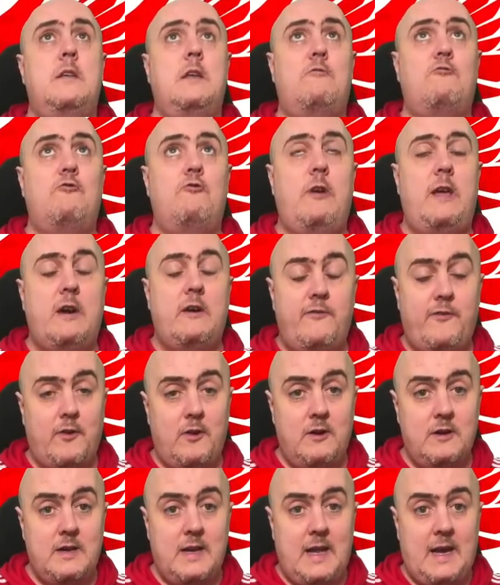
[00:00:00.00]
Rio
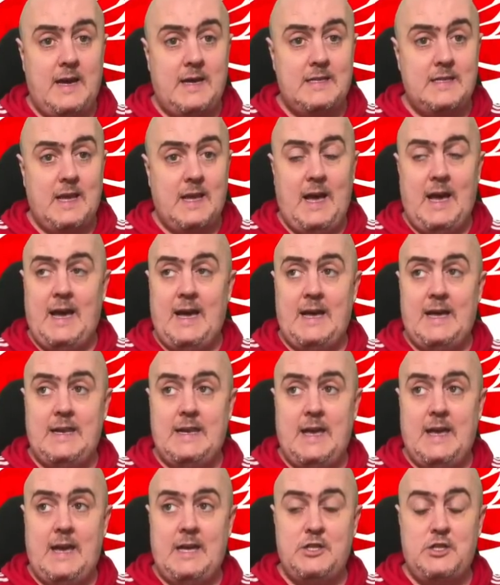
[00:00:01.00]
Ferdinand and
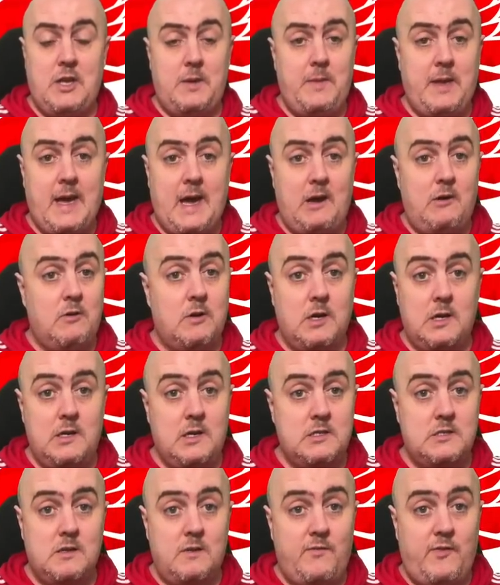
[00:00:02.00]
Jamie Carragher. I'm
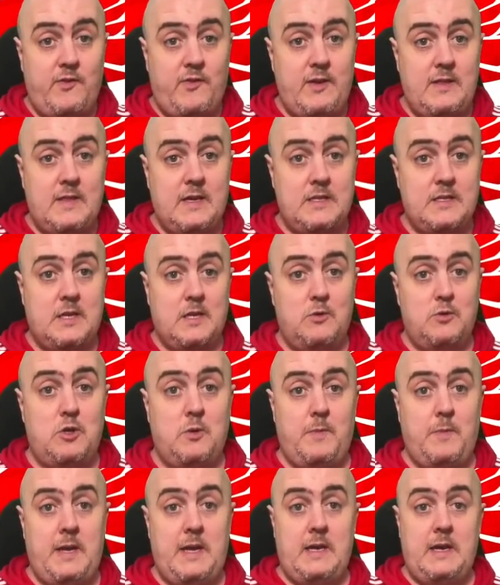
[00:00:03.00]
not sure if you've seen that on
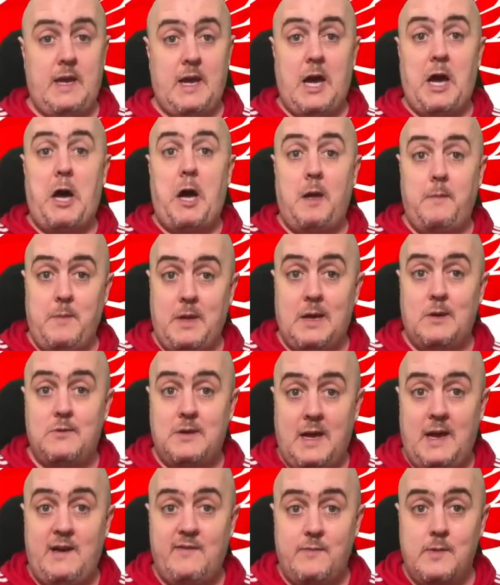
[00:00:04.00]
social media. I'm going
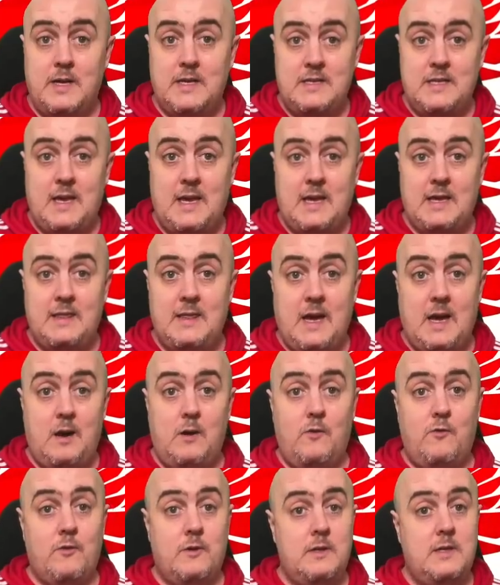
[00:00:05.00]
to have my say on that
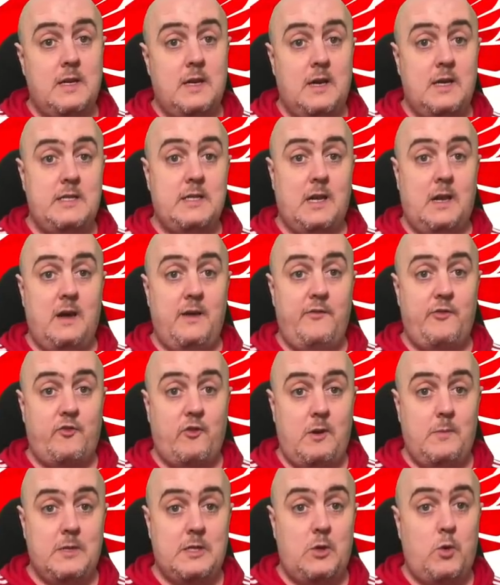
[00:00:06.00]
over on tonight's live
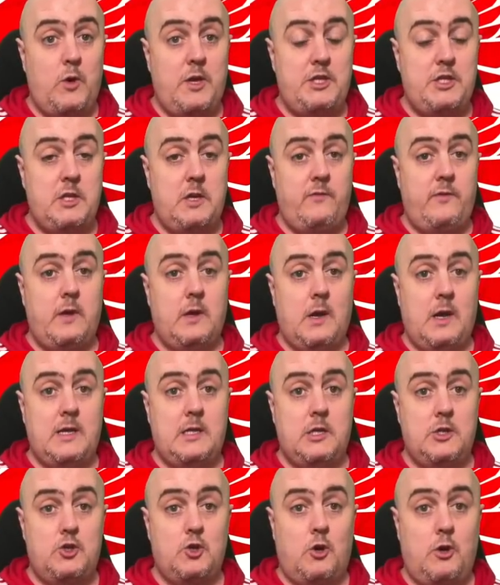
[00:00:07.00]
stream on Twitch if you'd like
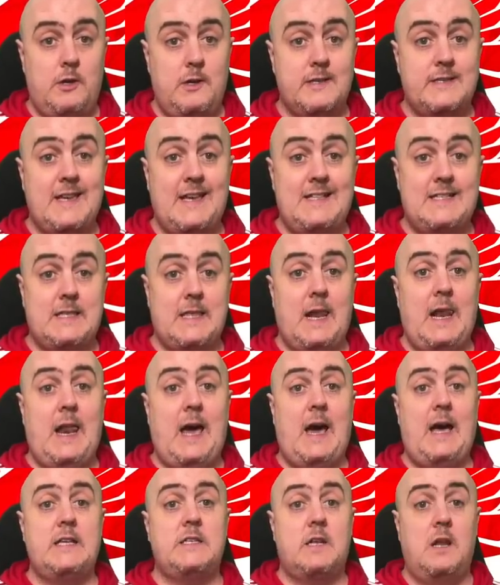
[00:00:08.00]
to join us. It's the
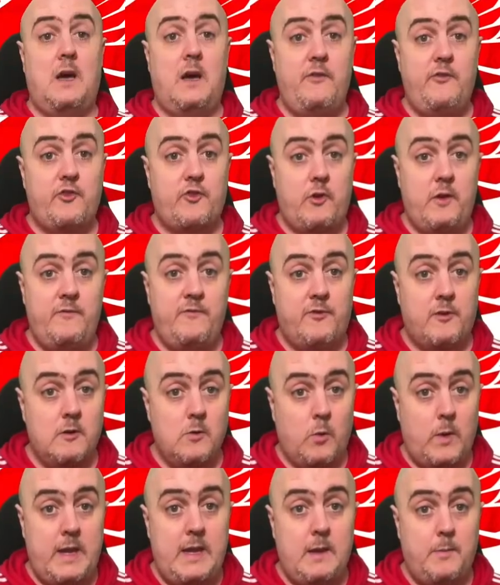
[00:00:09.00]
last live stream for a
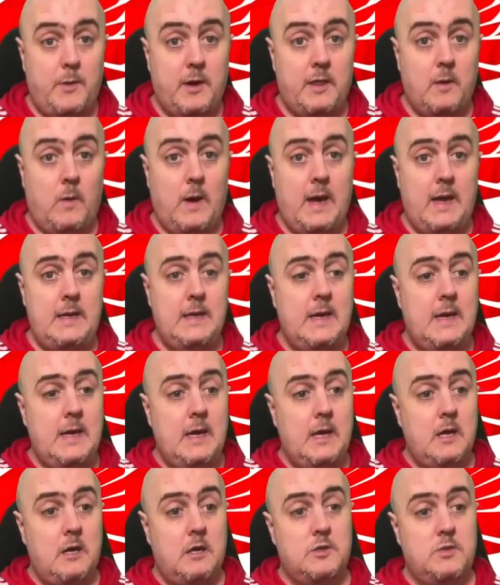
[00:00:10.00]
week, by the way,
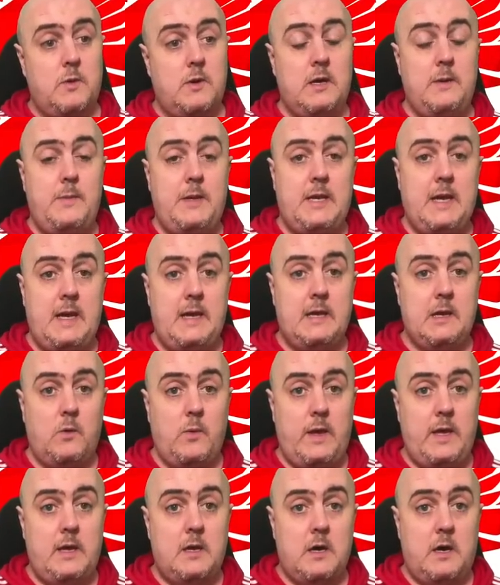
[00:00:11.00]
because we're going to be taking a
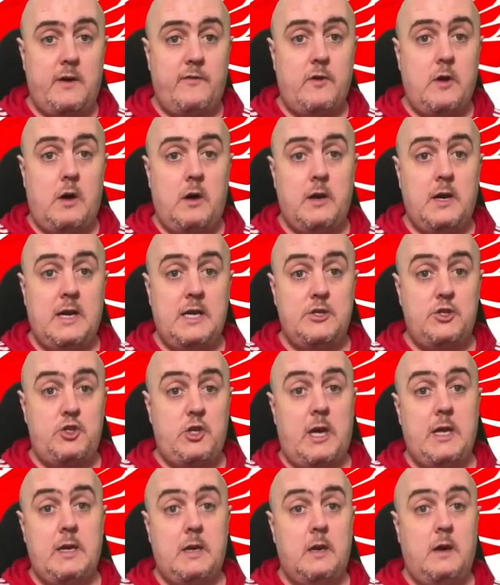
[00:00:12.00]
week off. Connor has
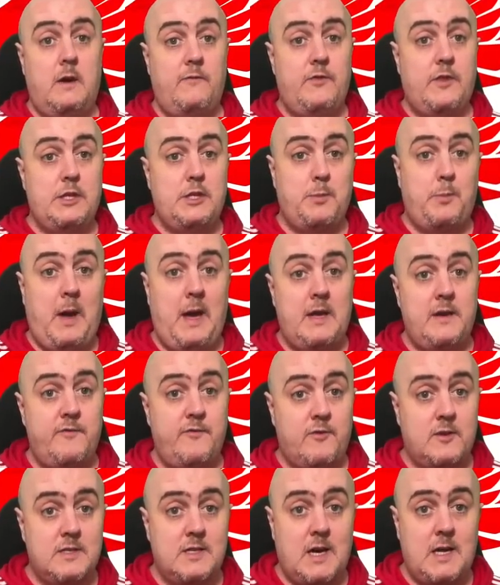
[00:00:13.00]
jetted off to Japan
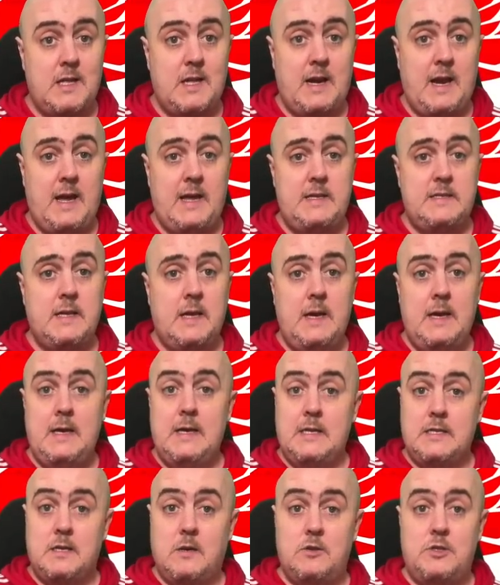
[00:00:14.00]
for his holidays,
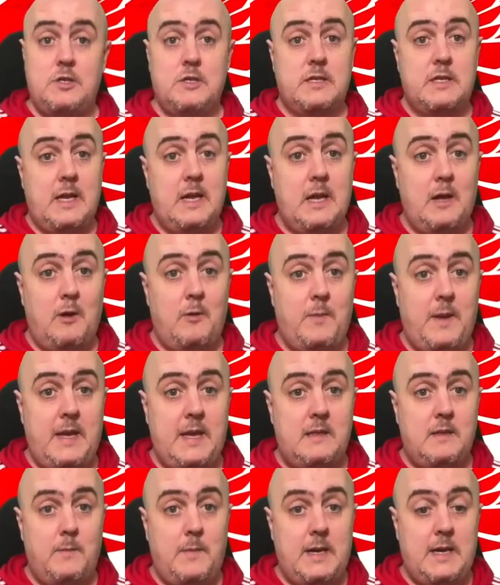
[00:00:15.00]
so it's just little old me
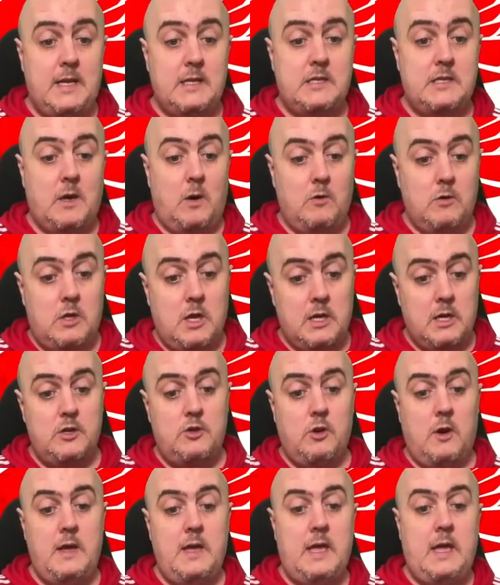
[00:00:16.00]
at the minute. So going to
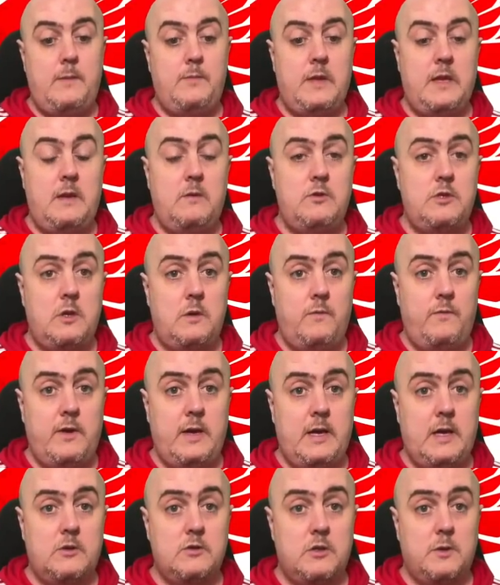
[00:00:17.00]
try keep the YouTube
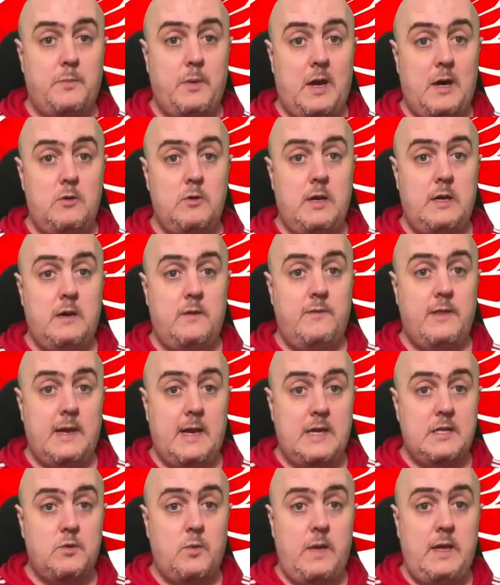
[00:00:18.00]
videos uploaded over the
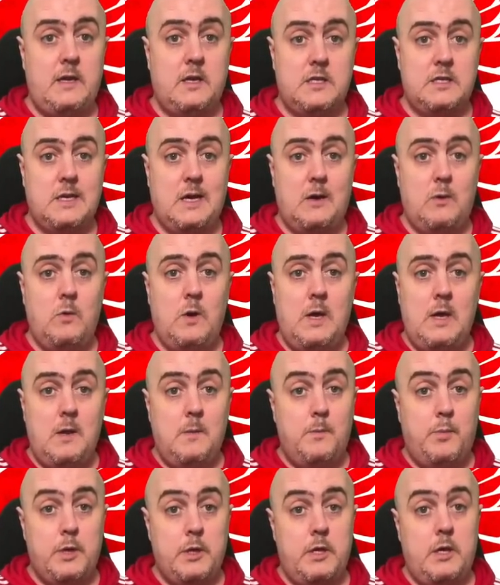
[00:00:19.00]
next week or so,
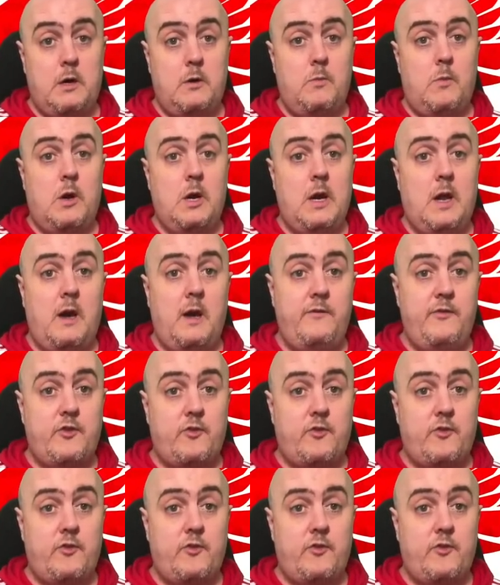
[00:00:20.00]
but no more live